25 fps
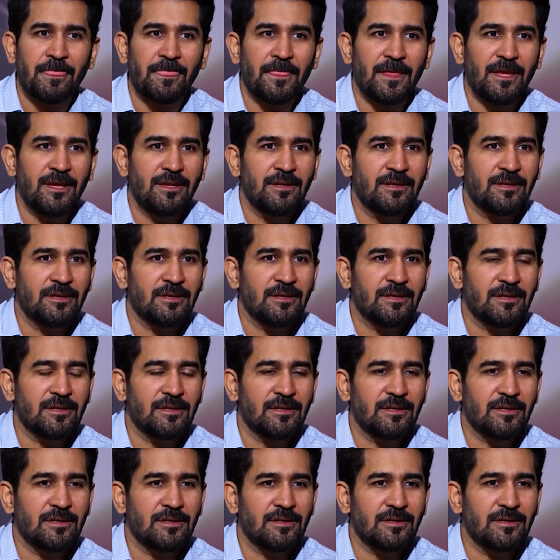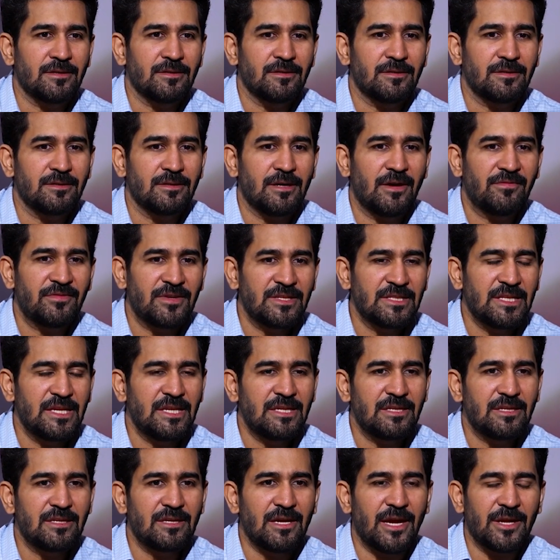And after
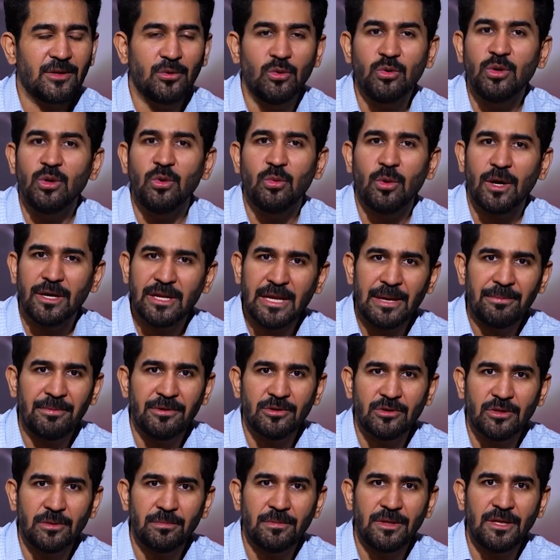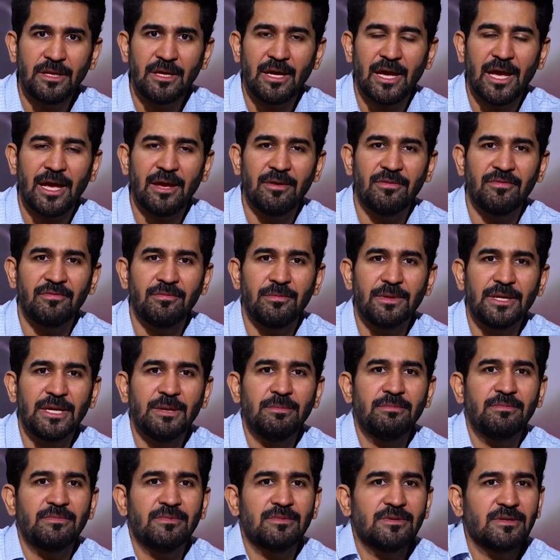that, I don't know what happened to me. I have
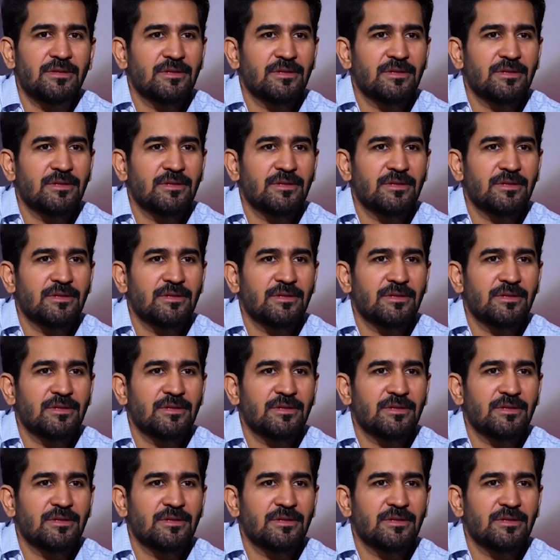become...